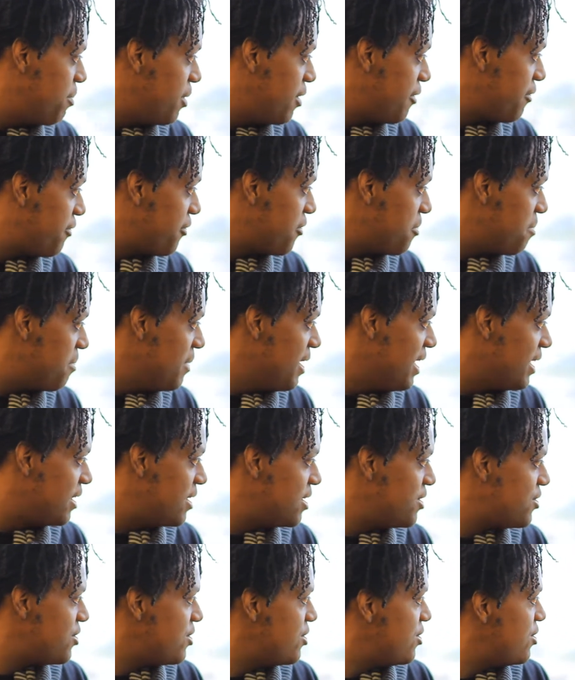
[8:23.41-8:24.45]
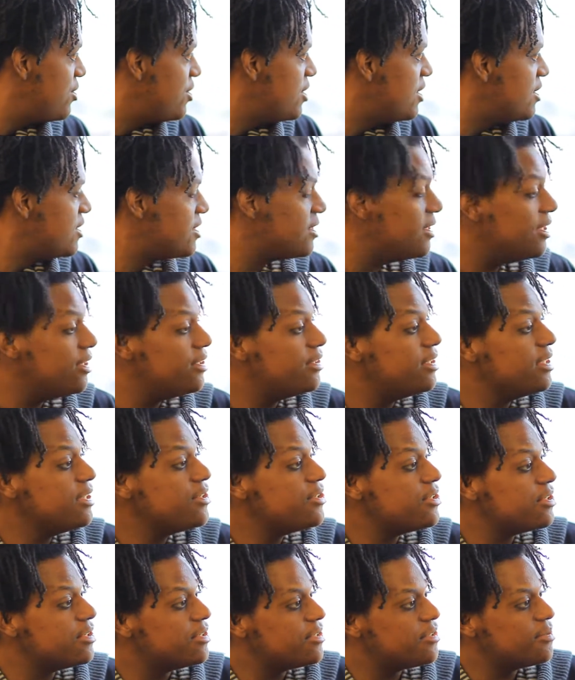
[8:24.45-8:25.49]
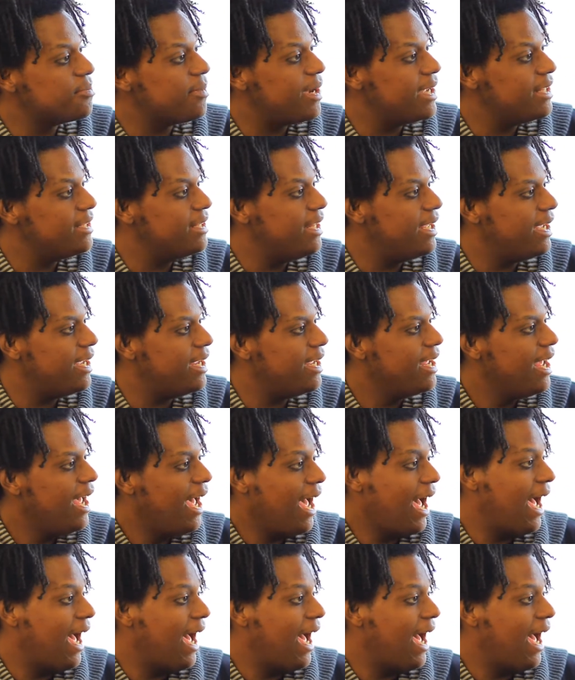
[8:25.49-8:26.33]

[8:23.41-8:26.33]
But for me, this is just an addition to my day.